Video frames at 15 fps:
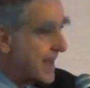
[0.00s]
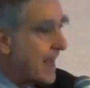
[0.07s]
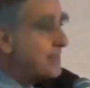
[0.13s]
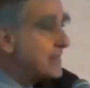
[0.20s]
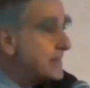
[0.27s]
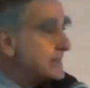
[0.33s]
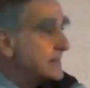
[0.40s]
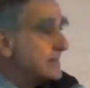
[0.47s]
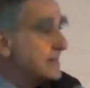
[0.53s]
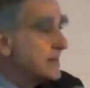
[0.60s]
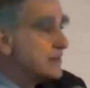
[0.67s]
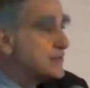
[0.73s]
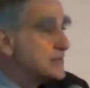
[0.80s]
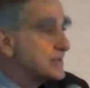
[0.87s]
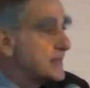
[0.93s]
And they
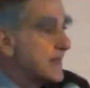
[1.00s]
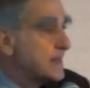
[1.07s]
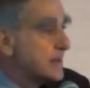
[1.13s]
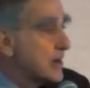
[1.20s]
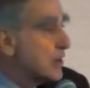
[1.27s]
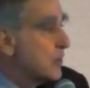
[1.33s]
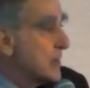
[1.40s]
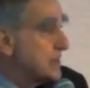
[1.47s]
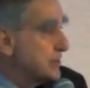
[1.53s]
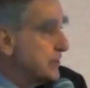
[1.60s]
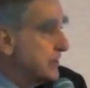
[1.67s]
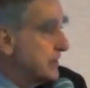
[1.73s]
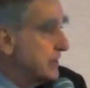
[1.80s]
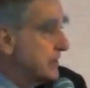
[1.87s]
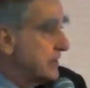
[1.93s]
didn't understand our
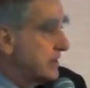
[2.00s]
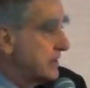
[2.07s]
question.